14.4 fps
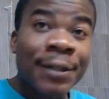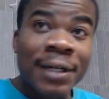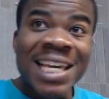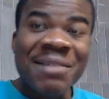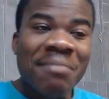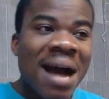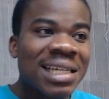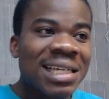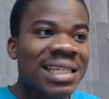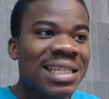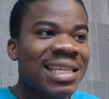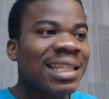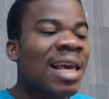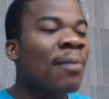Imagine
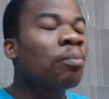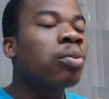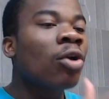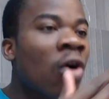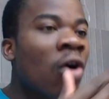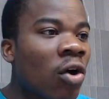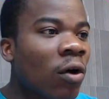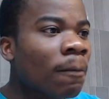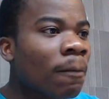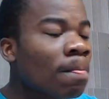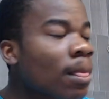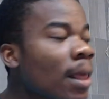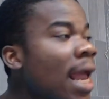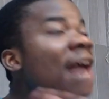say they block
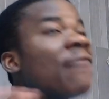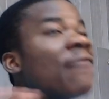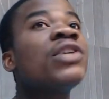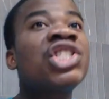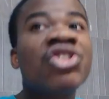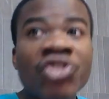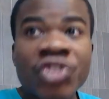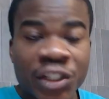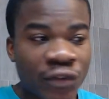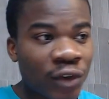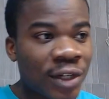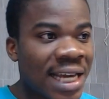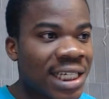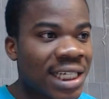every street for
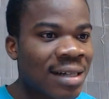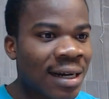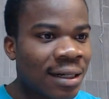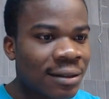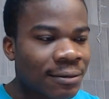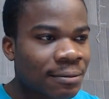Nigeria.